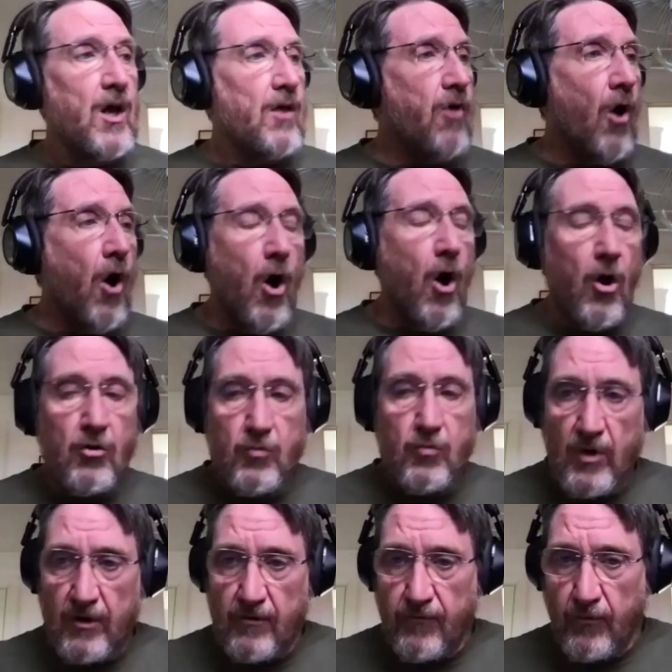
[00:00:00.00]
The whole
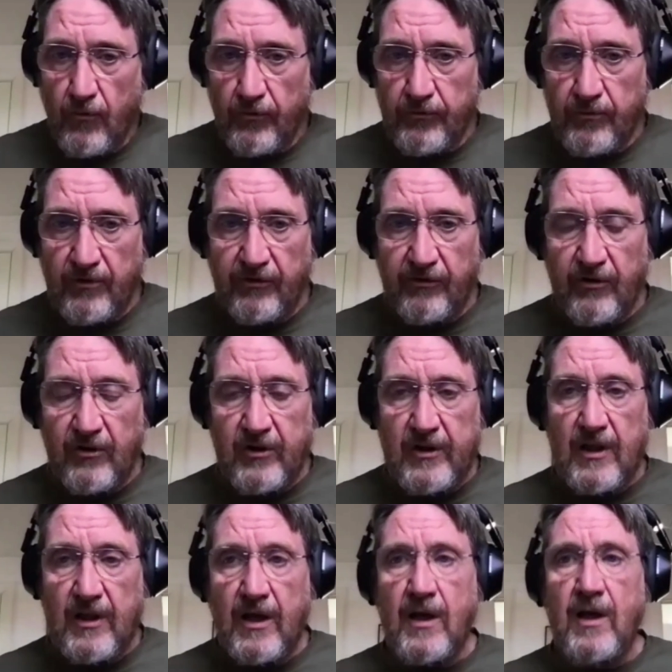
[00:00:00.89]
workforce was
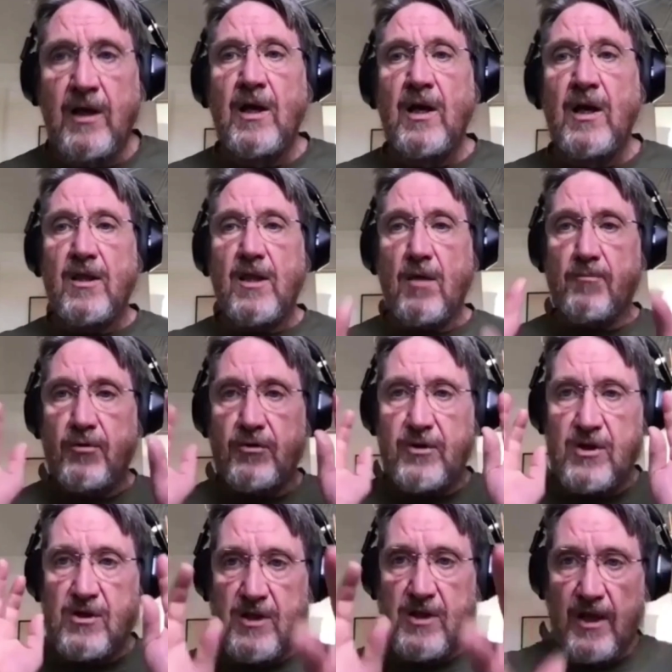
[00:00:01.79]
sitting there. They put
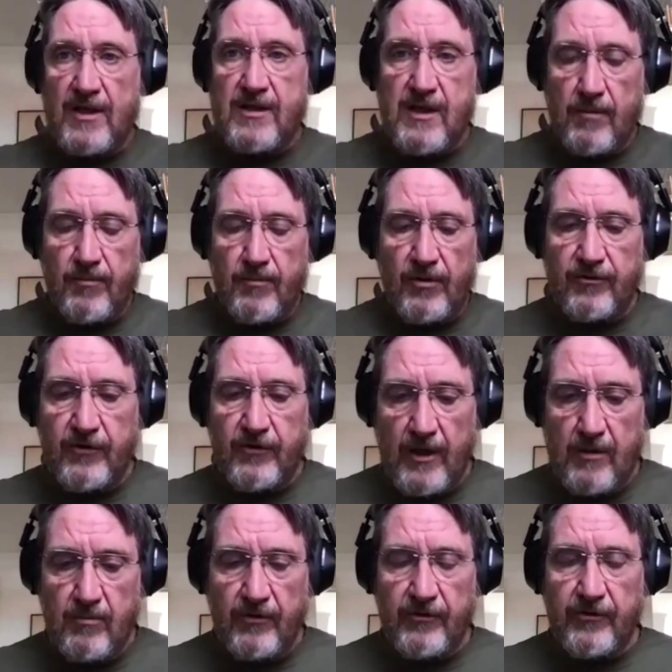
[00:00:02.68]
these guys up on
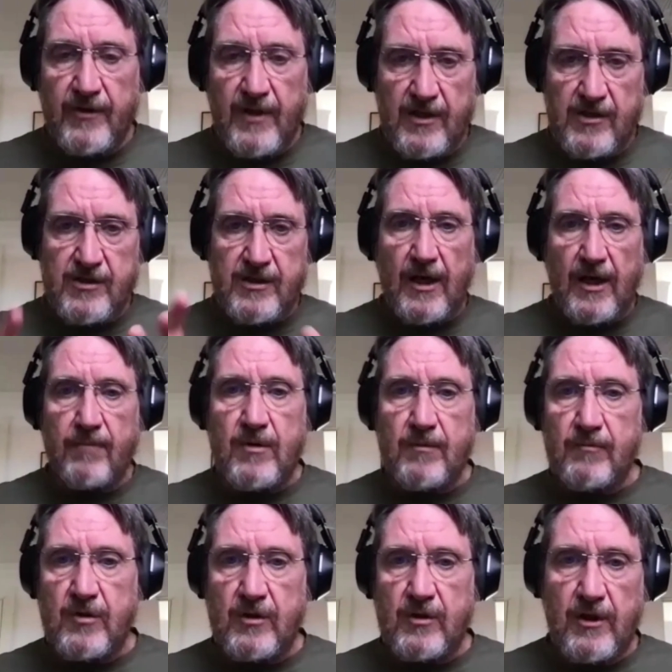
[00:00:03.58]
tables and they stabbed
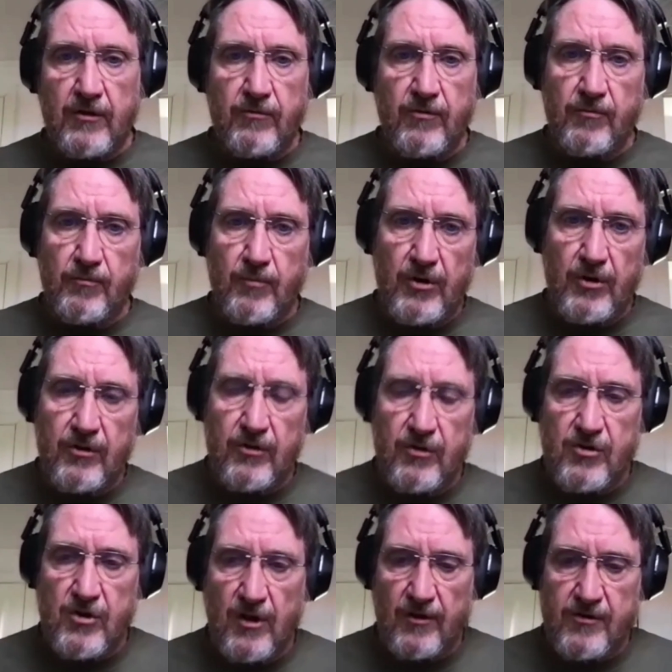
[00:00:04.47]
them to death with broken
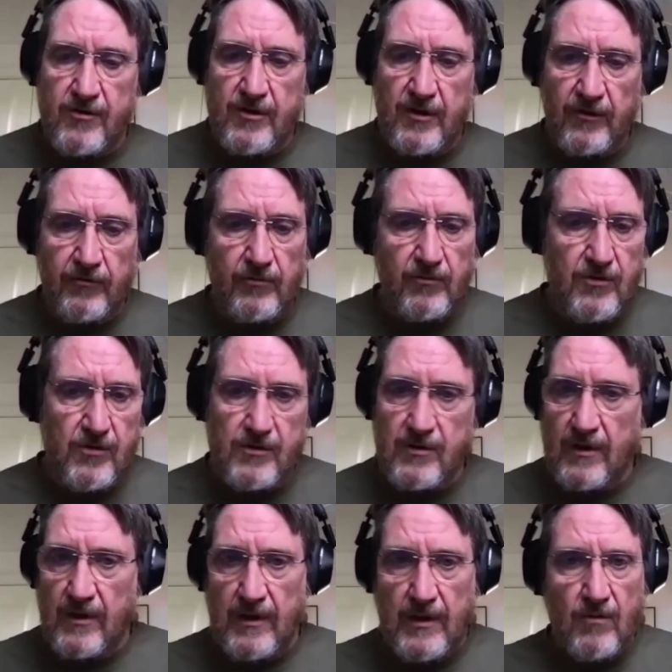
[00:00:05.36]
chopsticks, which is
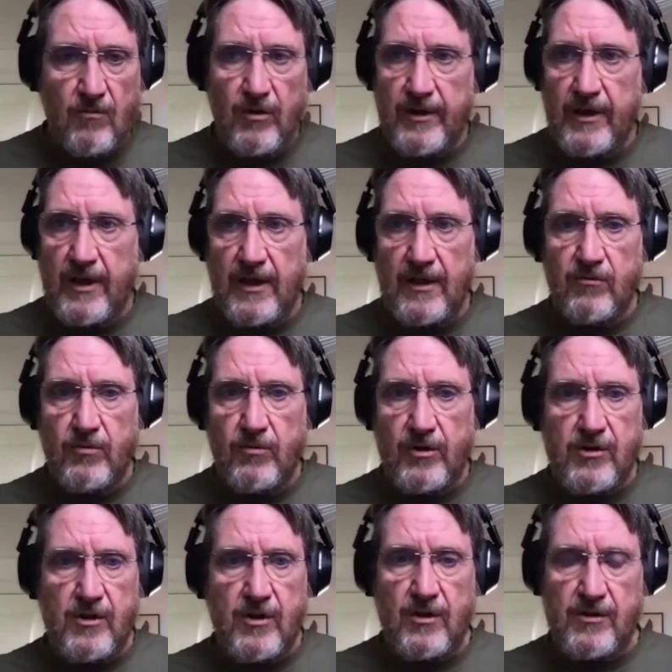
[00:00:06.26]
one hell of a way
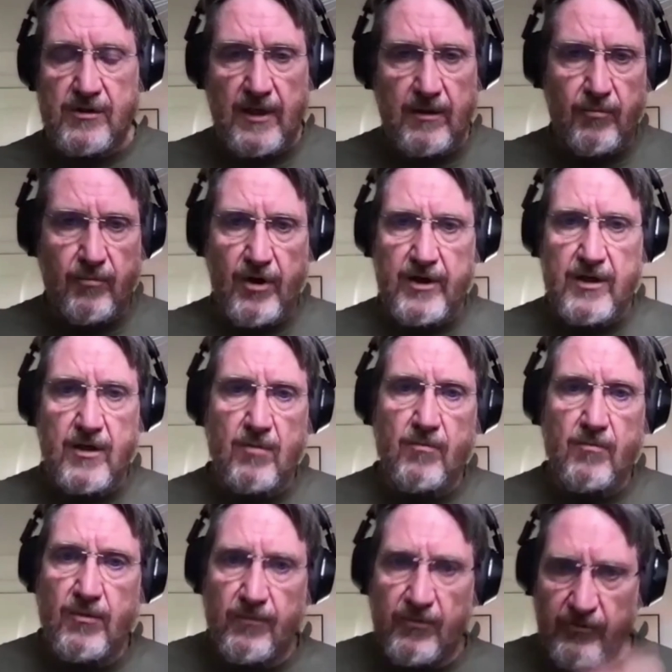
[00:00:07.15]
to go. It's like breaking a
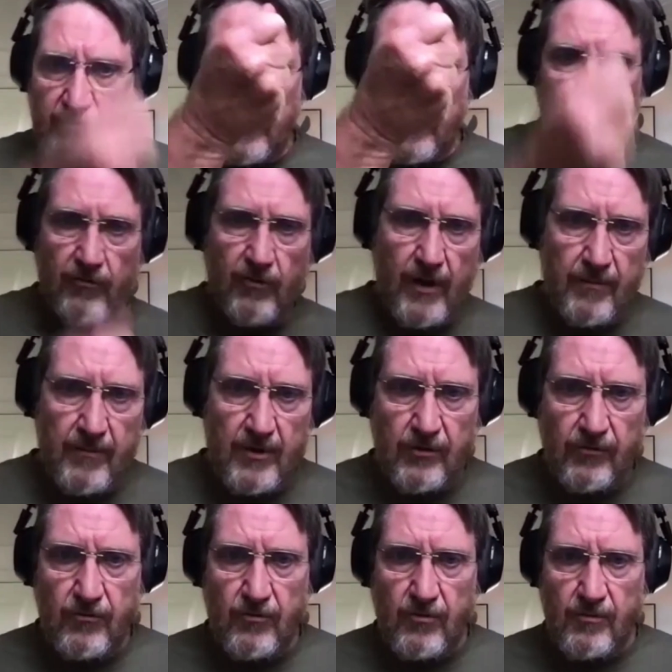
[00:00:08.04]
broomstick and ramming
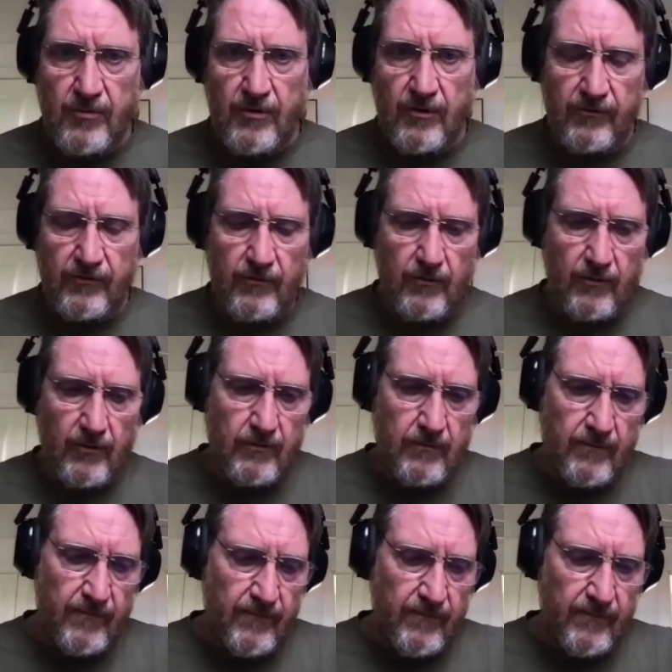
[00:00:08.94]
it through a person.